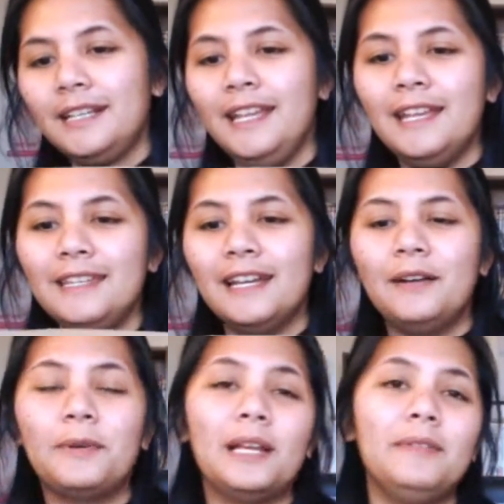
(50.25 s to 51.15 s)
And uh,
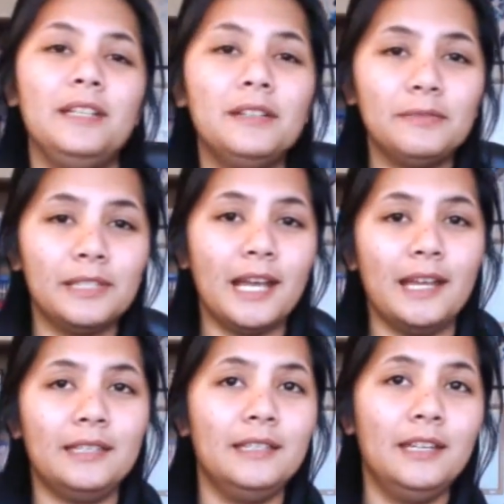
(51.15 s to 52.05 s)
what I would use with
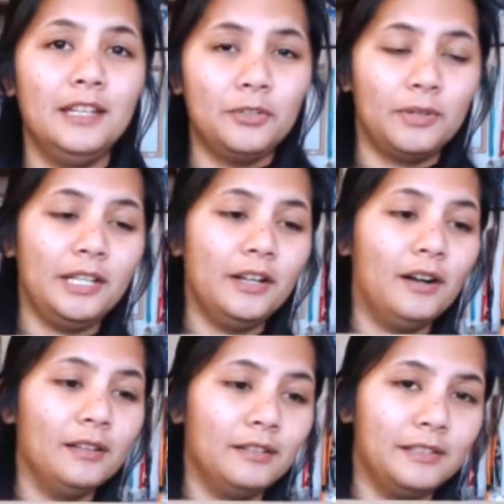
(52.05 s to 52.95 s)
that
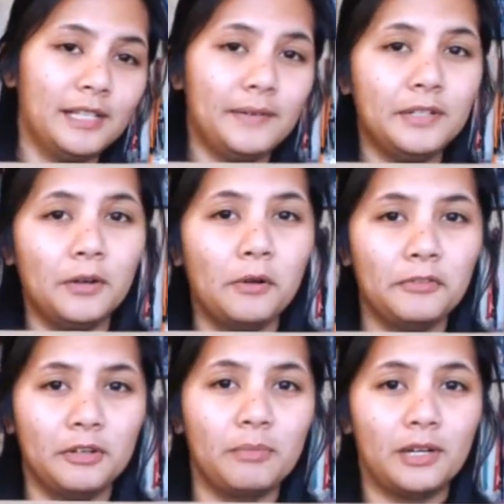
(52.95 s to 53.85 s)
$20, I would go
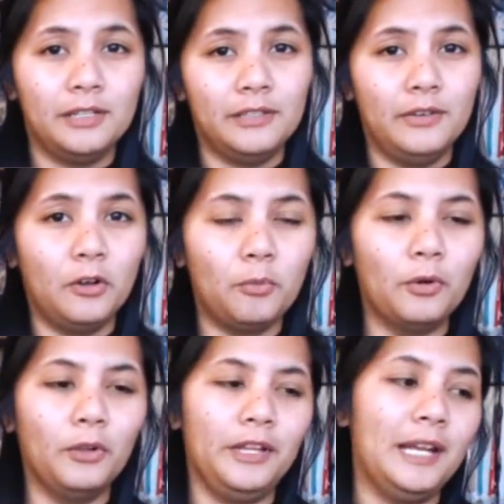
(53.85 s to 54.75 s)
over to Barnes and
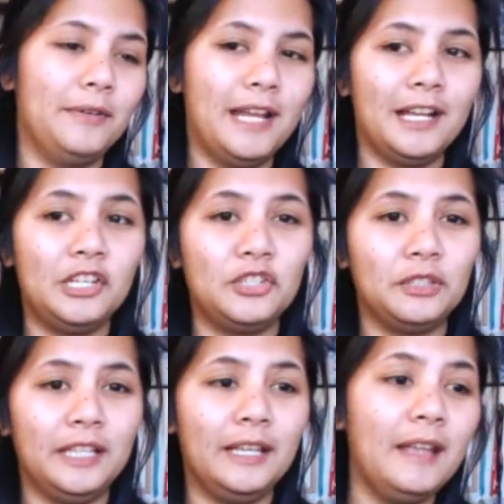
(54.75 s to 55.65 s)
Noble and I would
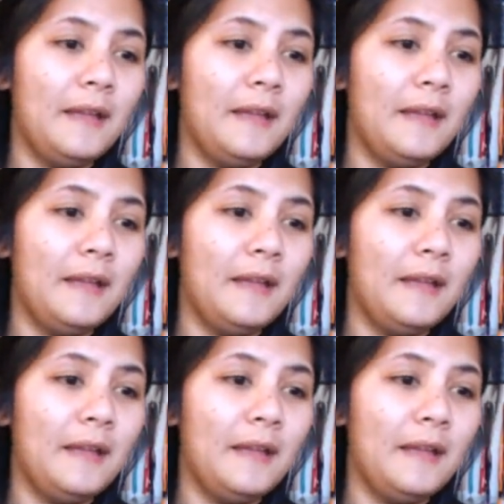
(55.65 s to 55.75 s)
actually